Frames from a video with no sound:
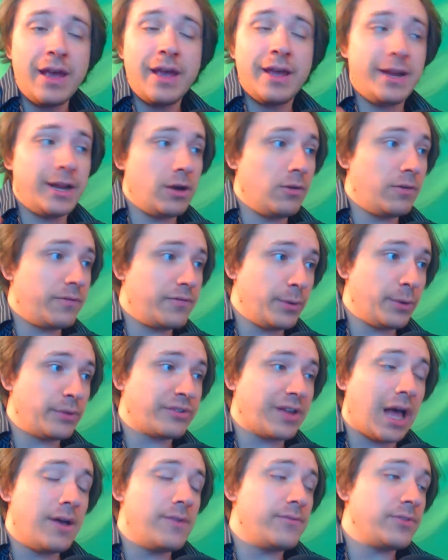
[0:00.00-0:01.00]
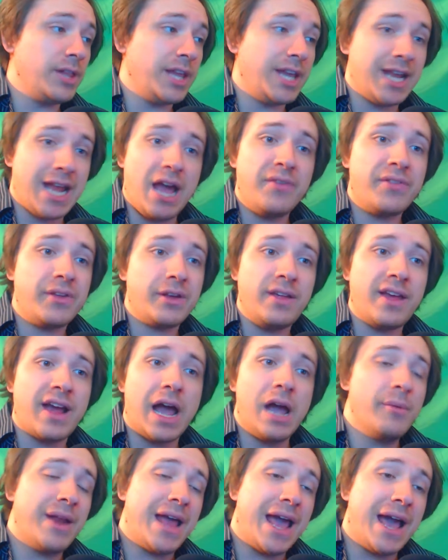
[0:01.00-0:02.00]
philosophically and ethically,
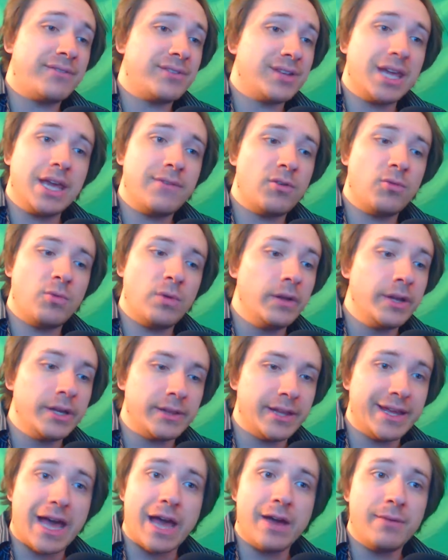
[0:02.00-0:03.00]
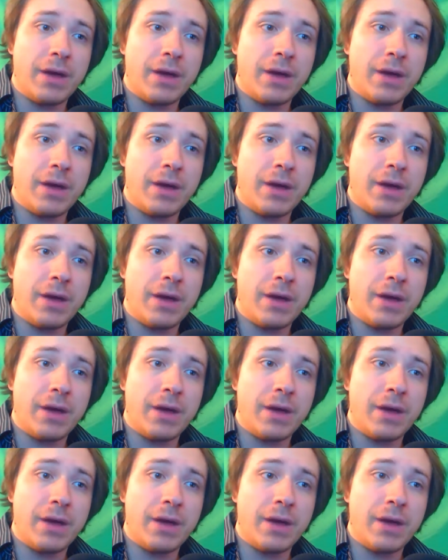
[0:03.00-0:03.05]
I would have to give it willingly.